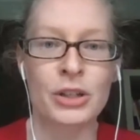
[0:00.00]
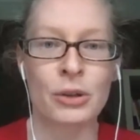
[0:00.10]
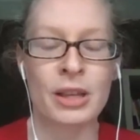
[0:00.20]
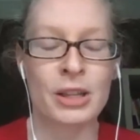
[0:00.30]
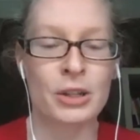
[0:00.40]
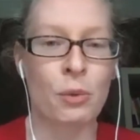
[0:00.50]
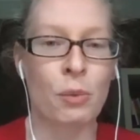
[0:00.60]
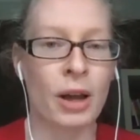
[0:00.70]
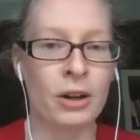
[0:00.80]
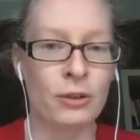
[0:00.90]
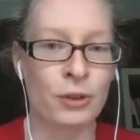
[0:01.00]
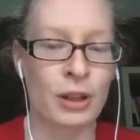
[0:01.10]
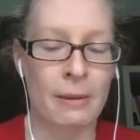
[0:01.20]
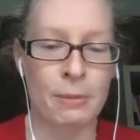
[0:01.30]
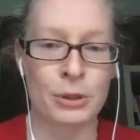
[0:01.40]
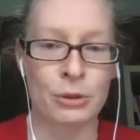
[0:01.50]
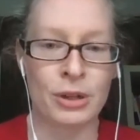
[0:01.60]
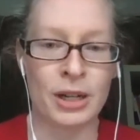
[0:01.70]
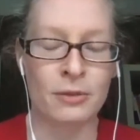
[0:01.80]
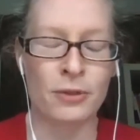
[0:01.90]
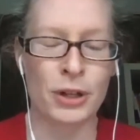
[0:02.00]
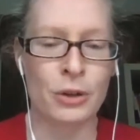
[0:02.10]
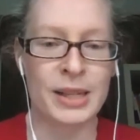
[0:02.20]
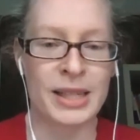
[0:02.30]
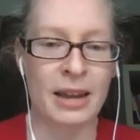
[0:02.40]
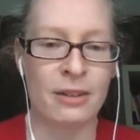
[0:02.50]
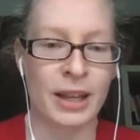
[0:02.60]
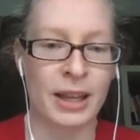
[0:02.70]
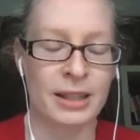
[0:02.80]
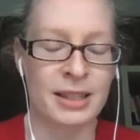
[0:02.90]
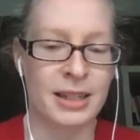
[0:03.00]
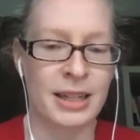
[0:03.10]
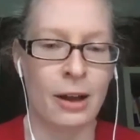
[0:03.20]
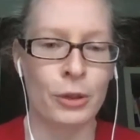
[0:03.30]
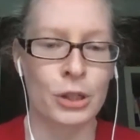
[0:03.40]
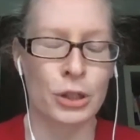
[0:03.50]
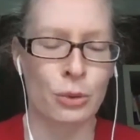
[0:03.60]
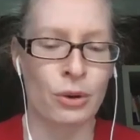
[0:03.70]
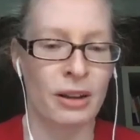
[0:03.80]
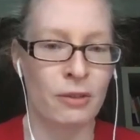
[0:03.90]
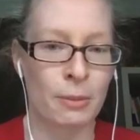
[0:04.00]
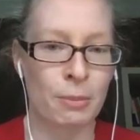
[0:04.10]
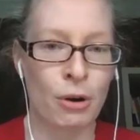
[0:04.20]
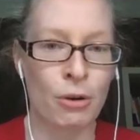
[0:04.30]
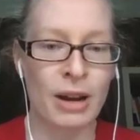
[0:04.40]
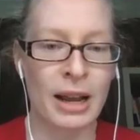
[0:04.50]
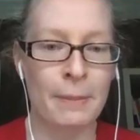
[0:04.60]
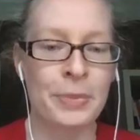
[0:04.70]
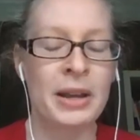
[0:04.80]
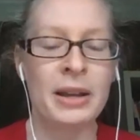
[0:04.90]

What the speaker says: So this is a wonderful opportunity for you as advocates to tell the story of your program,